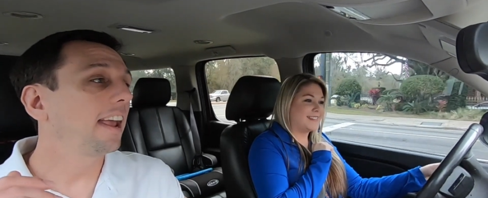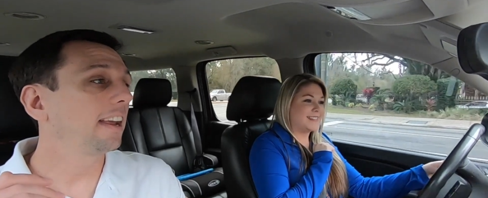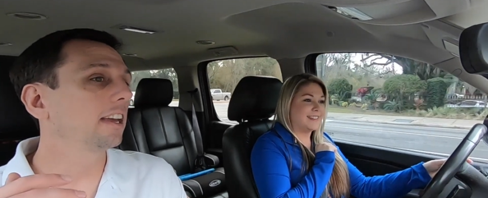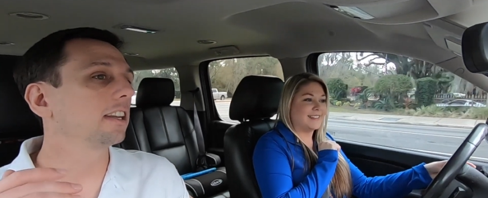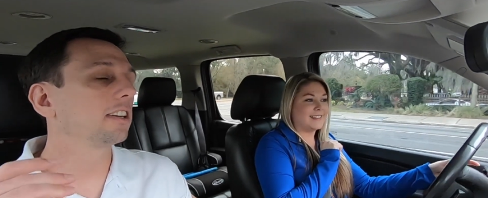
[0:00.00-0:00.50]

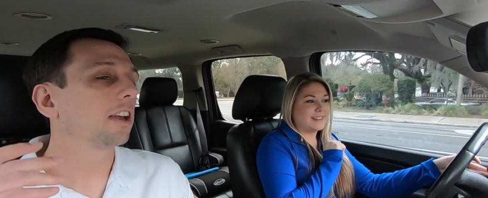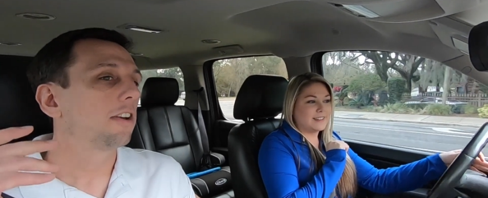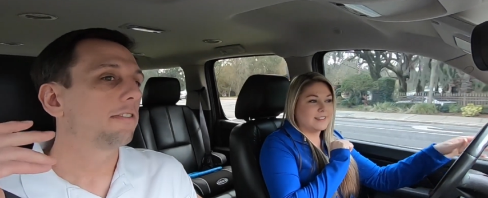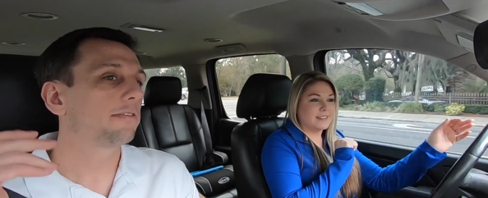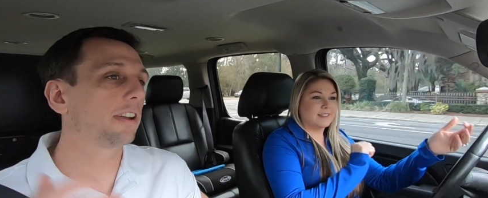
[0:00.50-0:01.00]
Speaker 1: And
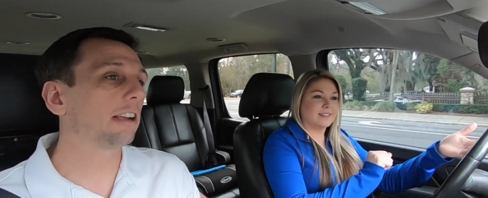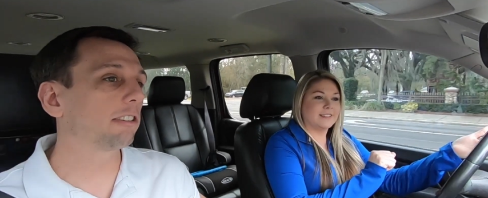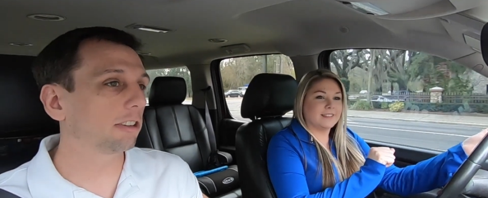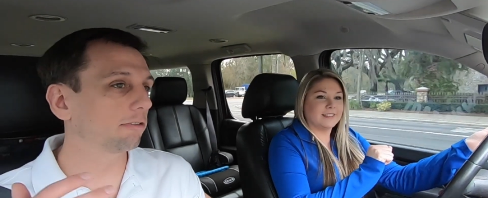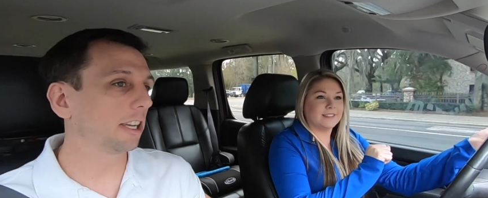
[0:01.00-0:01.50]

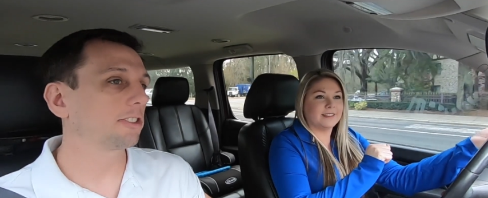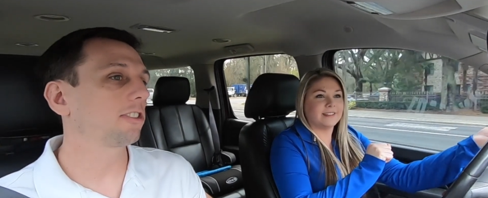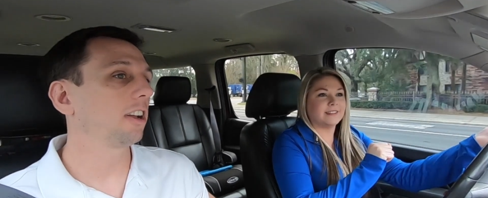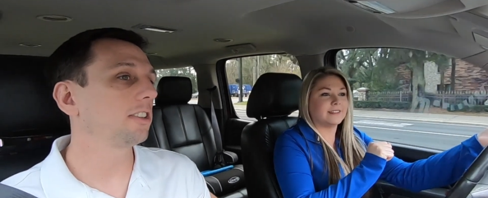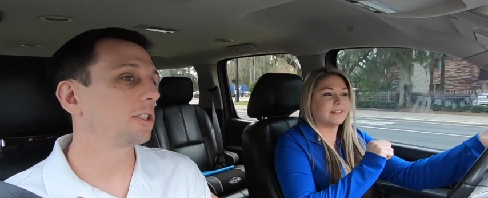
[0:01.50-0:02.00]
favorite
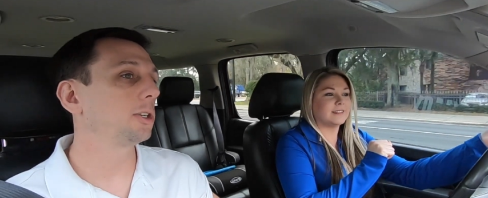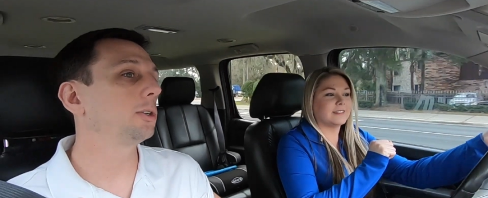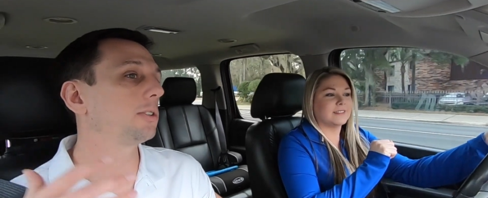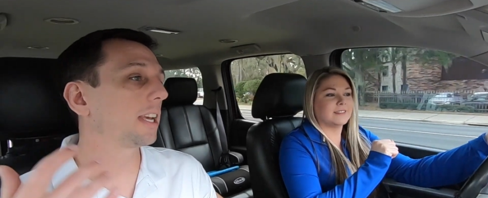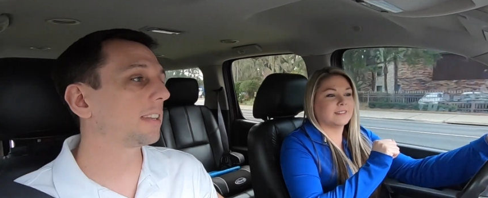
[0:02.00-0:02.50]
restaurant
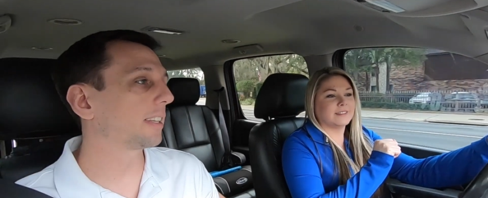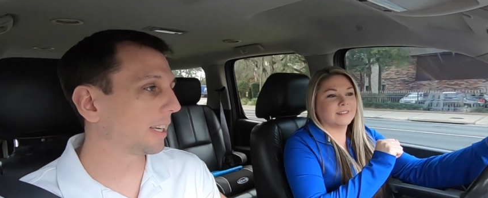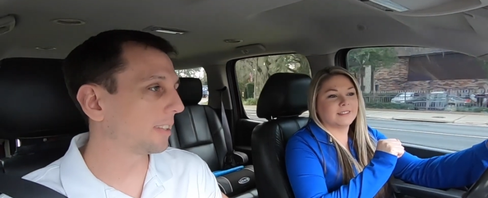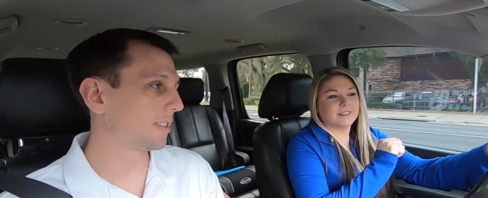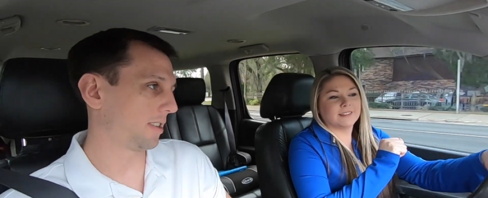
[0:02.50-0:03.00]
to take the
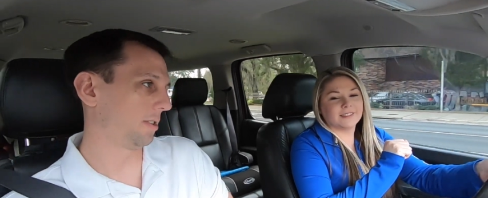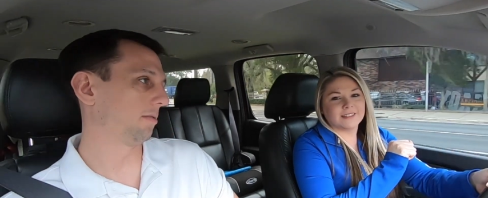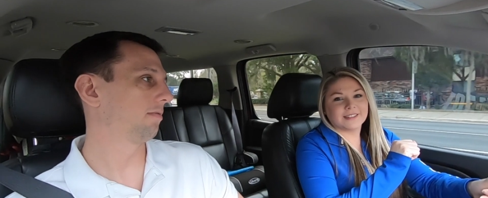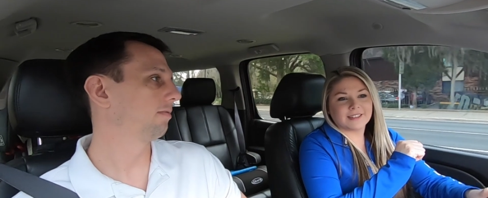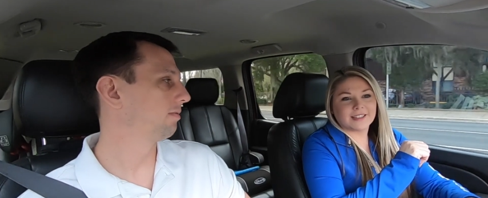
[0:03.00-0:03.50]
kids to?
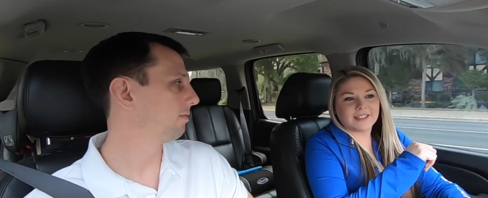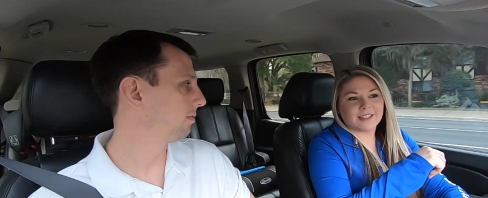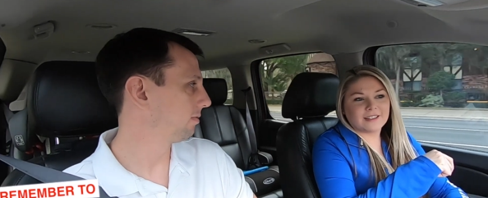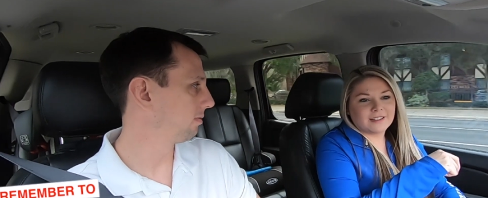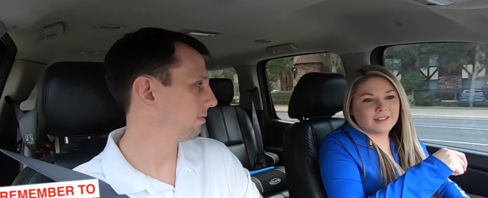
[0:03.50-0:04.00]

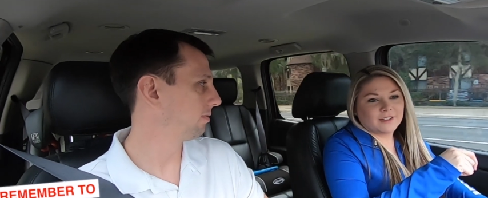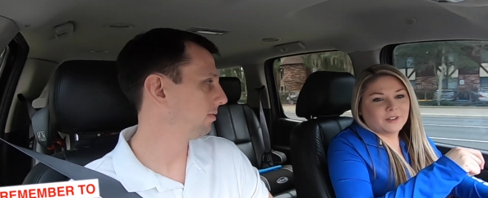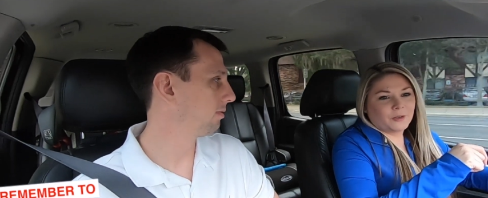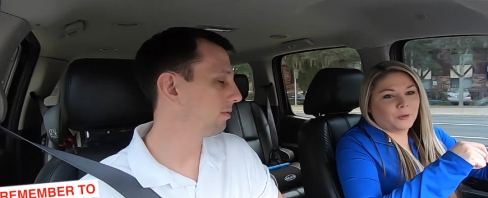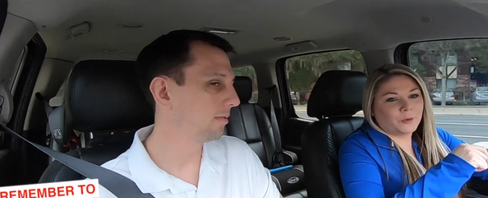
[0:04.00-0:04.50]

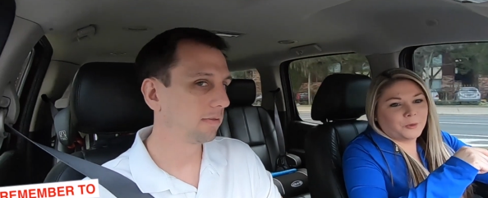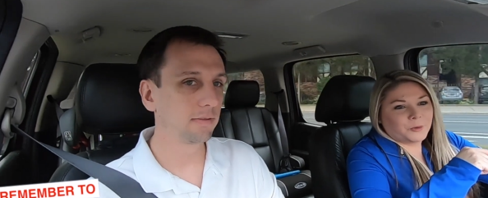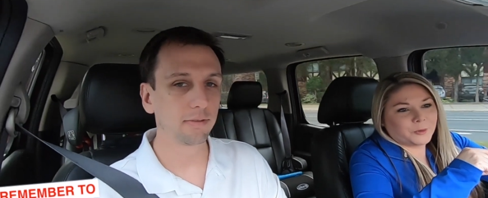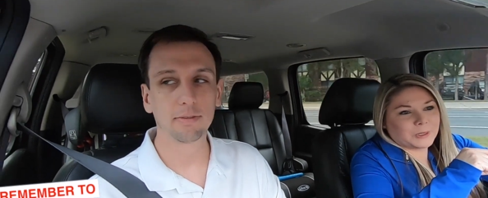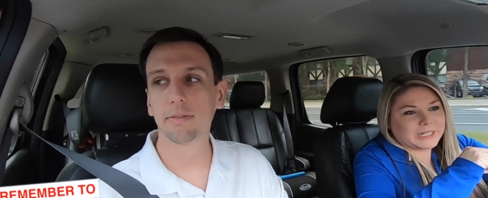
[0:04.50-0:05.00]

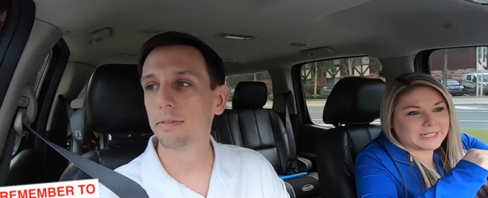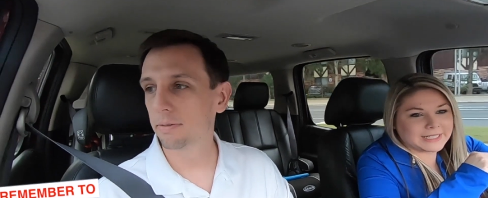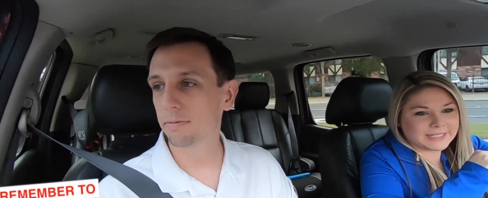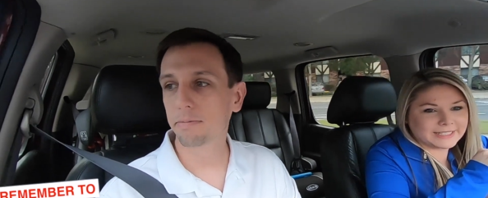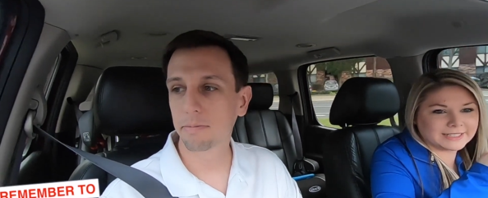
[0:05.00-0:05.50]
Speaker 2: Ooh,
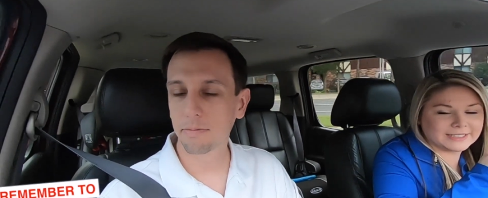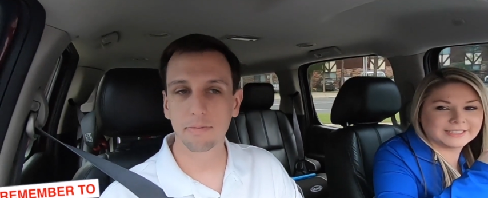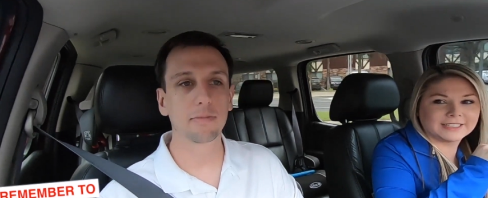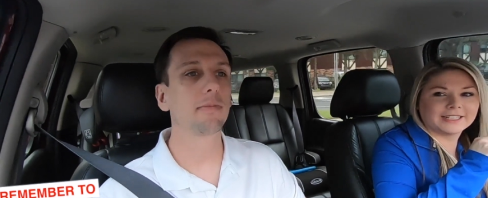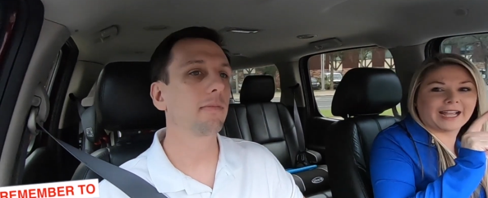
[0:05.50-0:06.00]

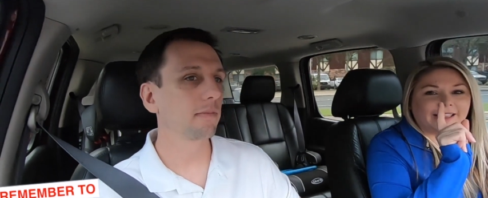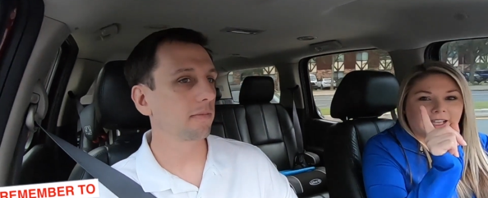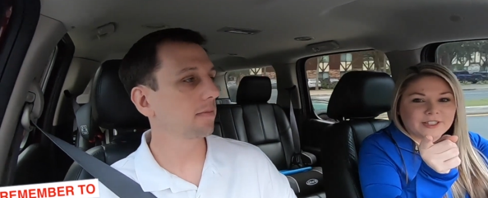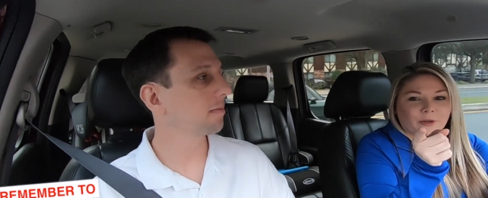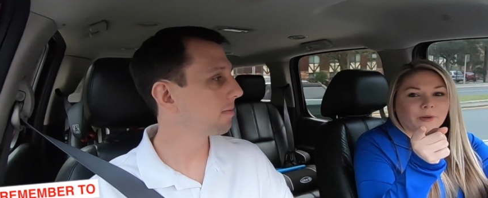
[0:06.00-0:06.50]
I
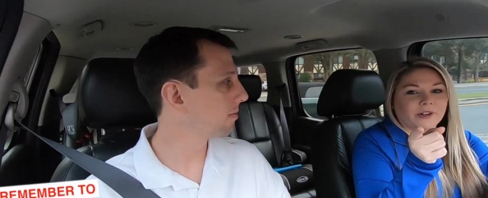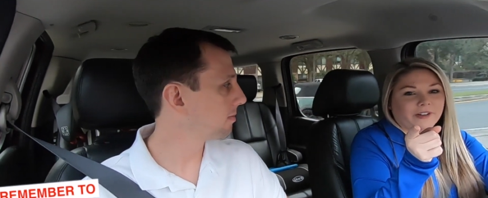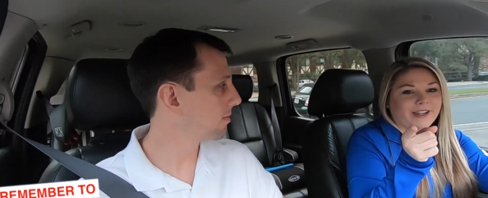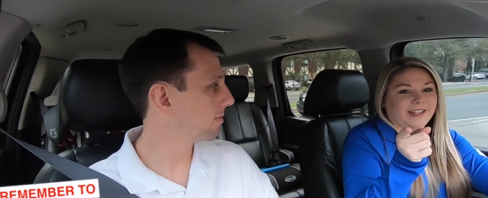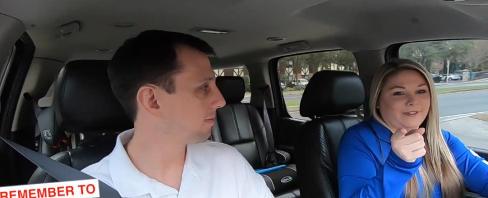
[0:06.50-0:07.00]
like to order
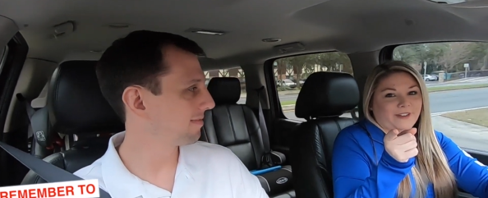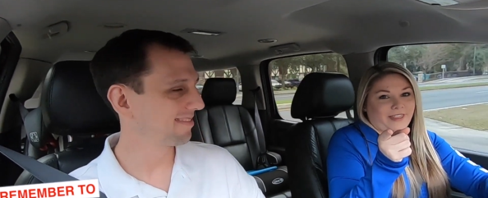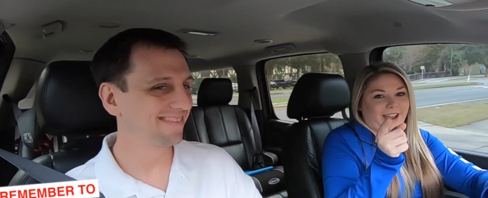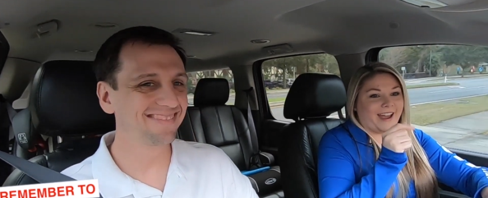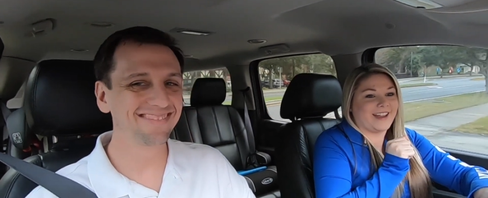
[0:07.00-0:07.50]
in for
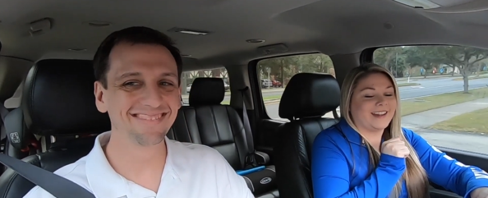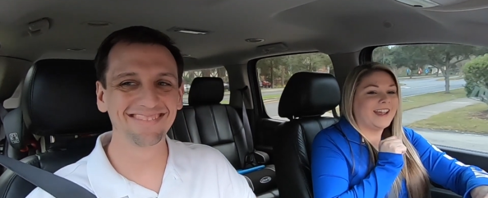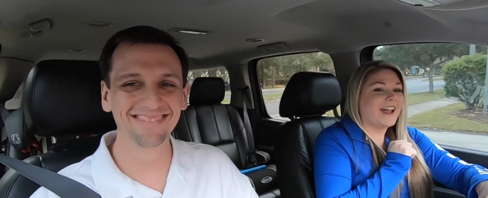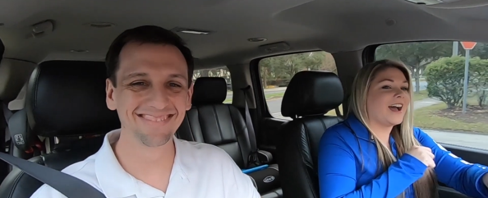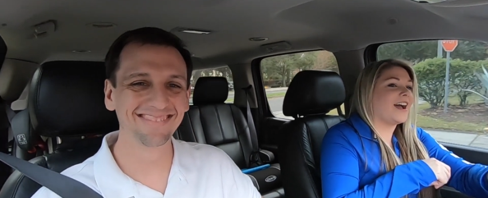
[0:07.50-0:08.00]
that.
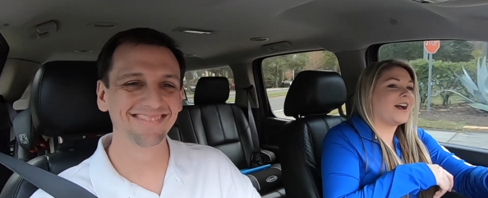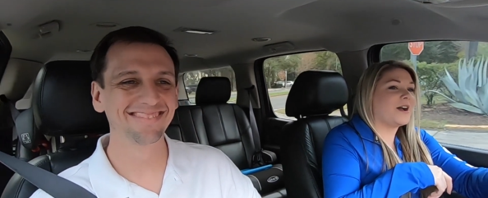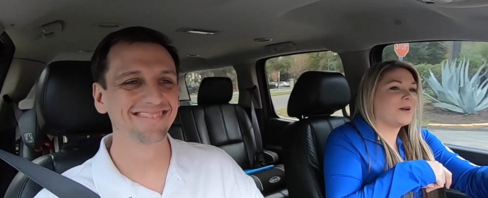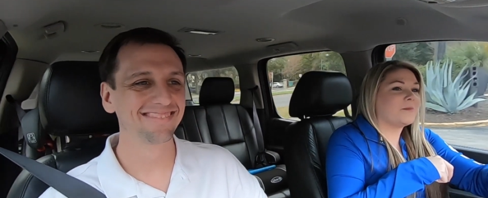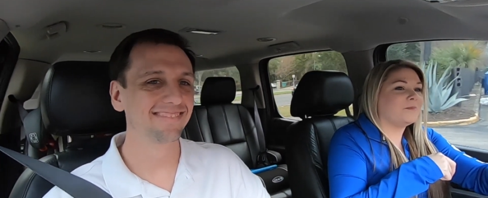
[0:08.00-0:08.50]

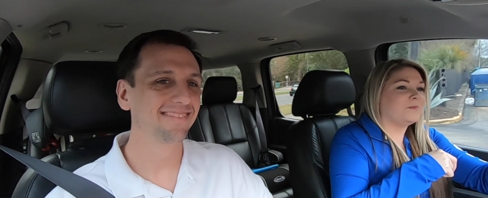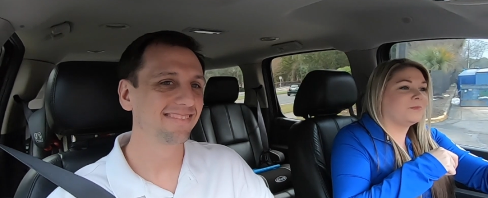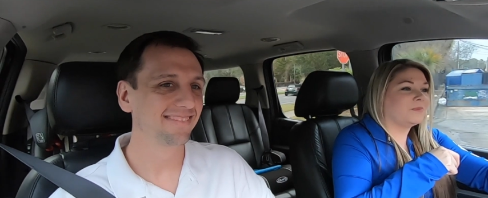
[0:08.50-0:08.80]
Um,